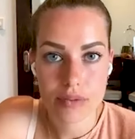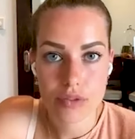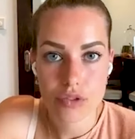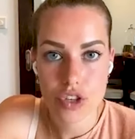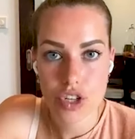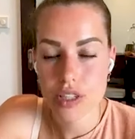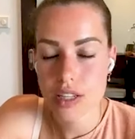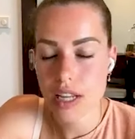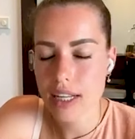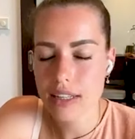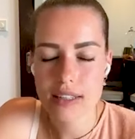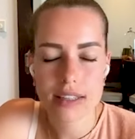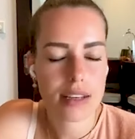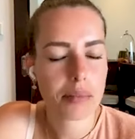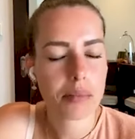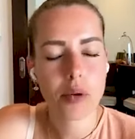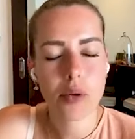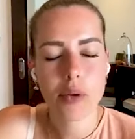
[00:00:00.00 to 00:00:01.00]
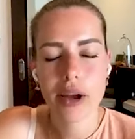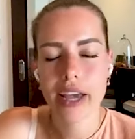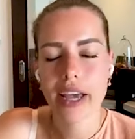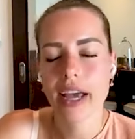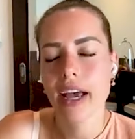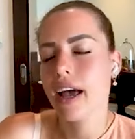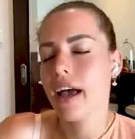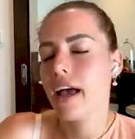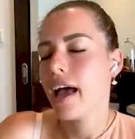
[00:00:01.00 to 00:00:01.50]
Just at some point,
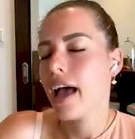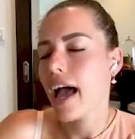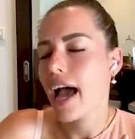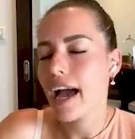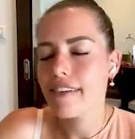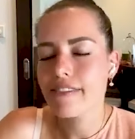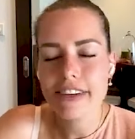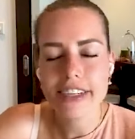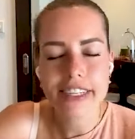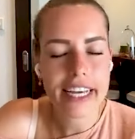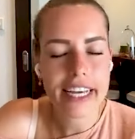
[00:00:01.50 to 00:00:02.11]
every